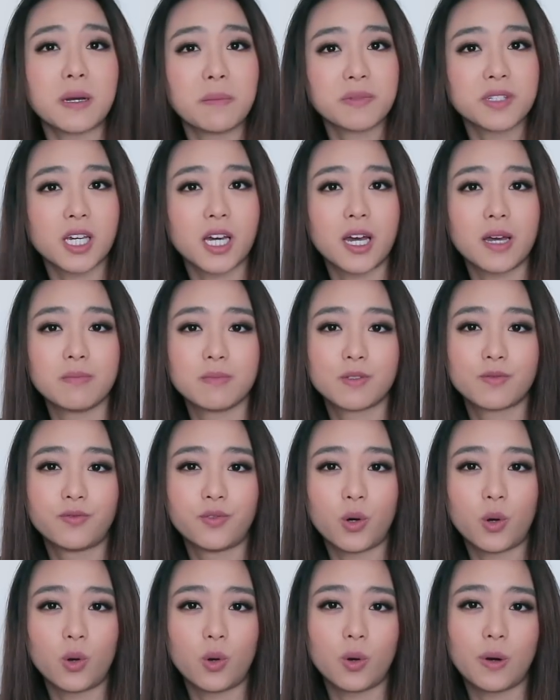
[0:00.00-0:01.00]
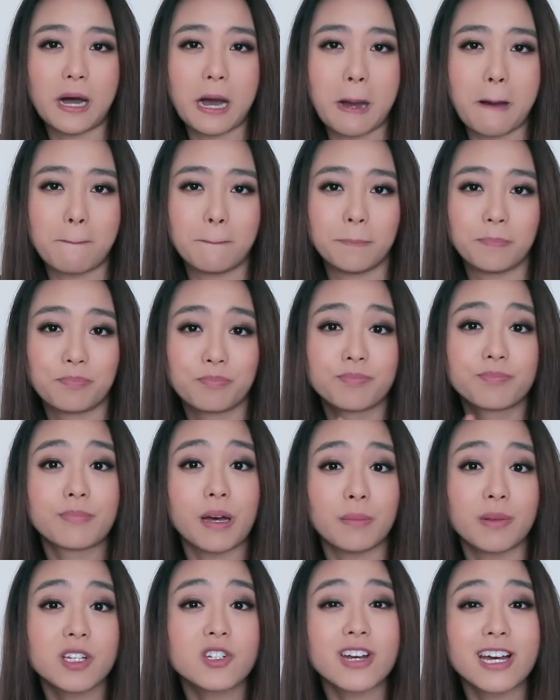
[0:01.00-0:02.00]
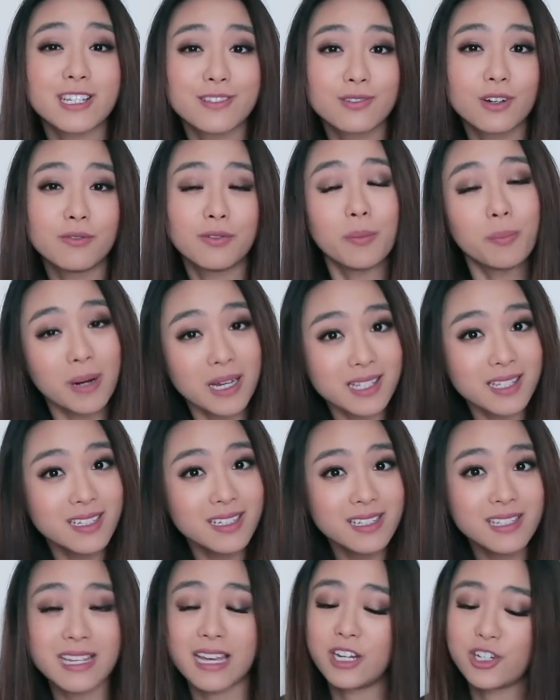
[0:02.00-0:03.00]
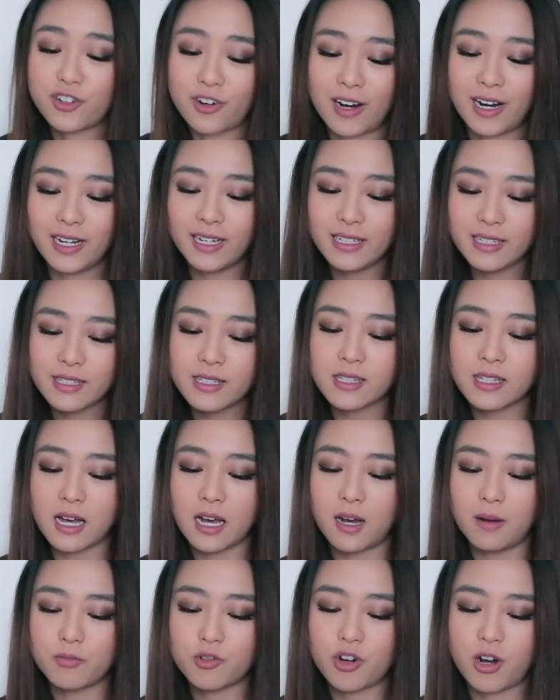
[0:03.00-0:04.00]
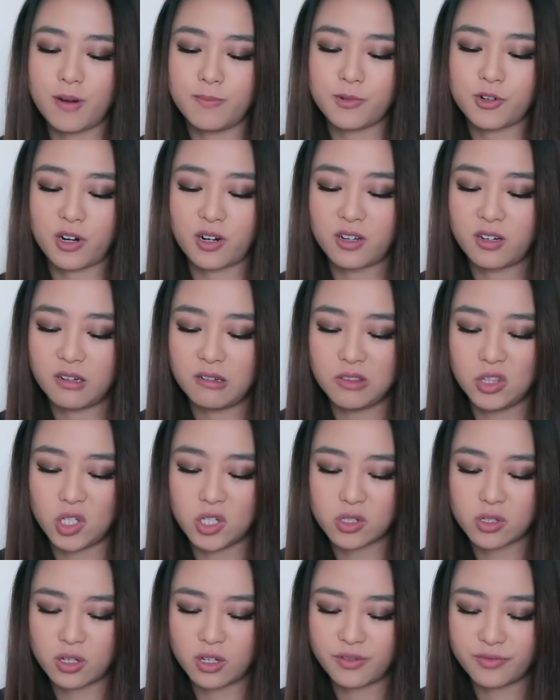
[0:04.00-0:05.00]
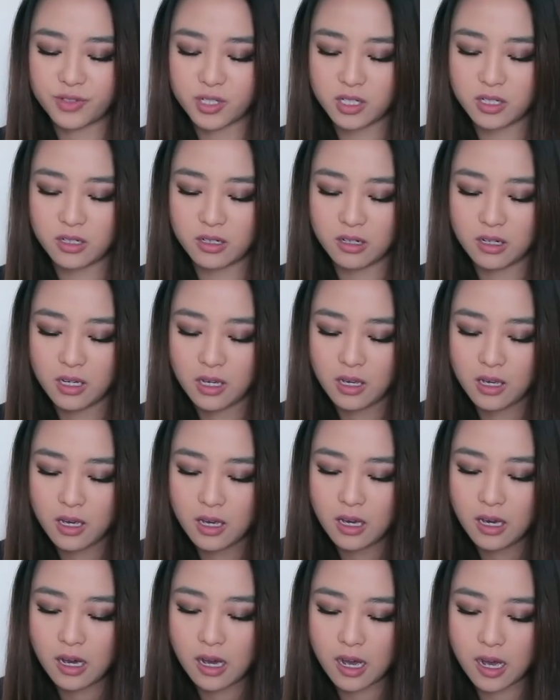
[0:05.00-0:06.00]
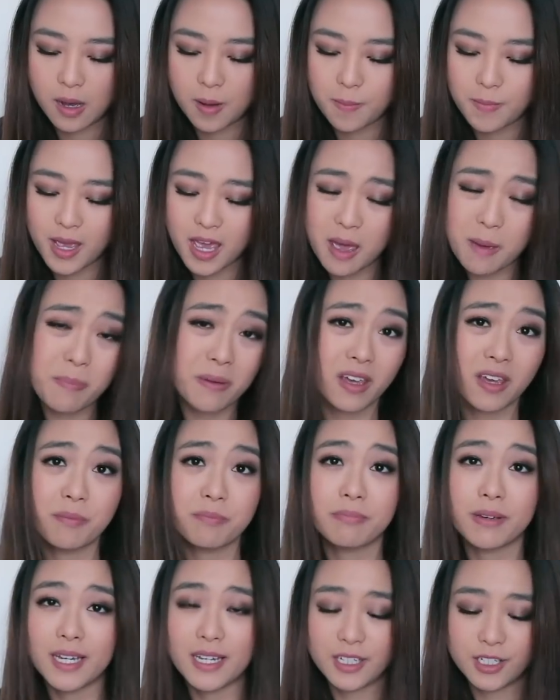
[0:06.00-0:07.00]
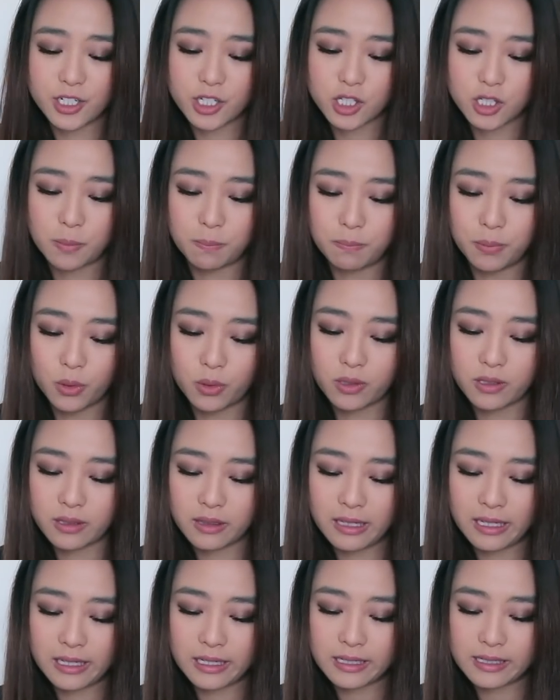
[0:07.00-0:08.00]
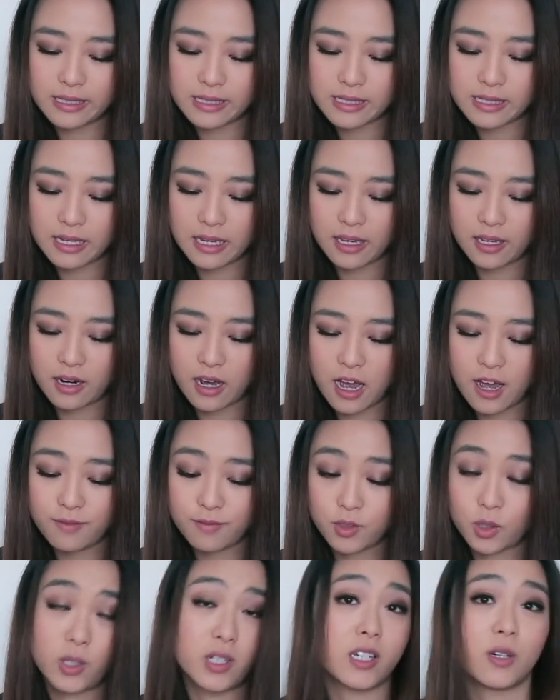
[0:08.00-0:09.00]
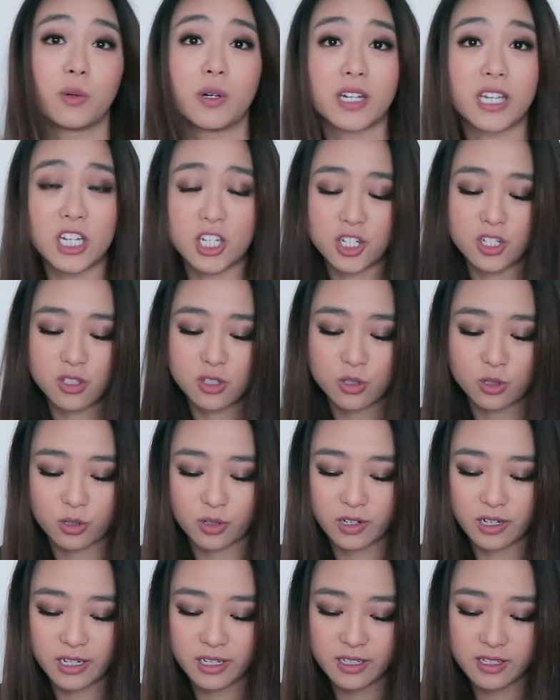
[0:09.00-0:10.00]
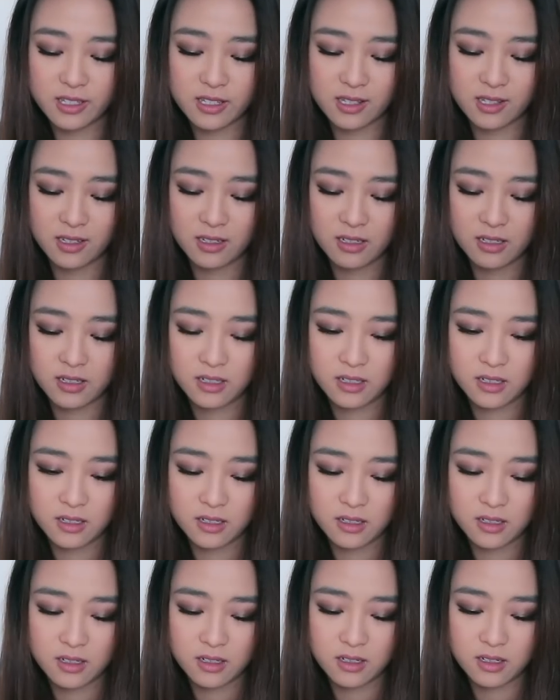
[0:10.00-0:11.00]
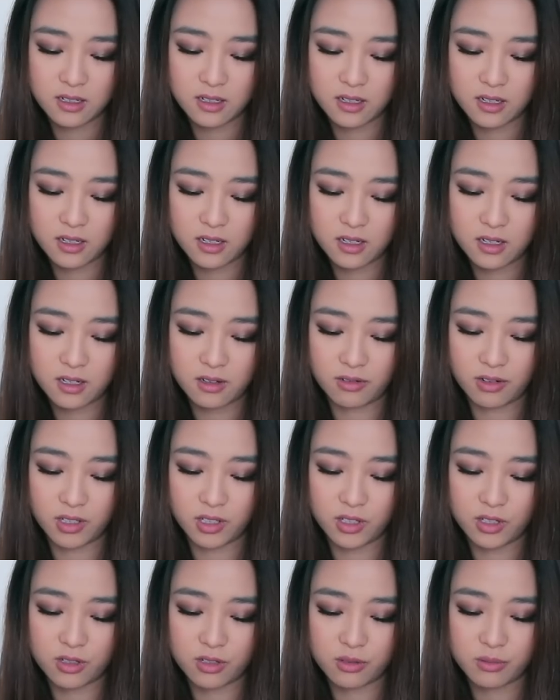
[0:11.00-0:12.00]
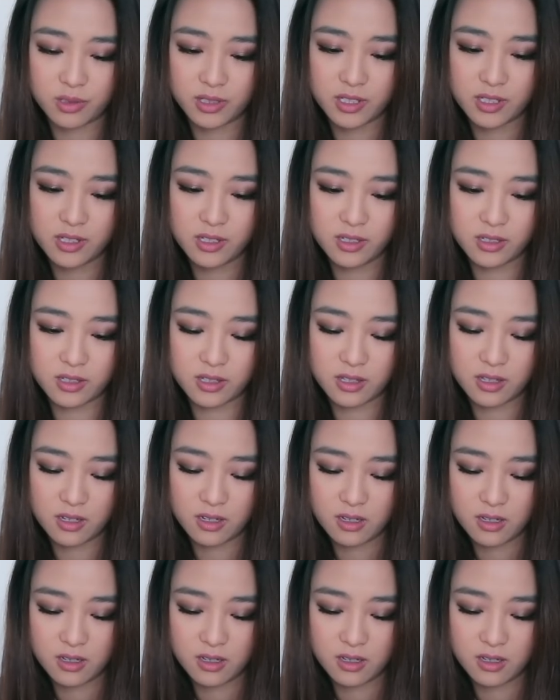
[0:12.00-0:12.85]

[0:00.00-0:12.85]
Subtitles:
sometimes for public transport, for buses and trains. Tram Tracker, not so often. Airbnb, just to book things. And I have no idea what Kitchen Story is. I really don't know what this is.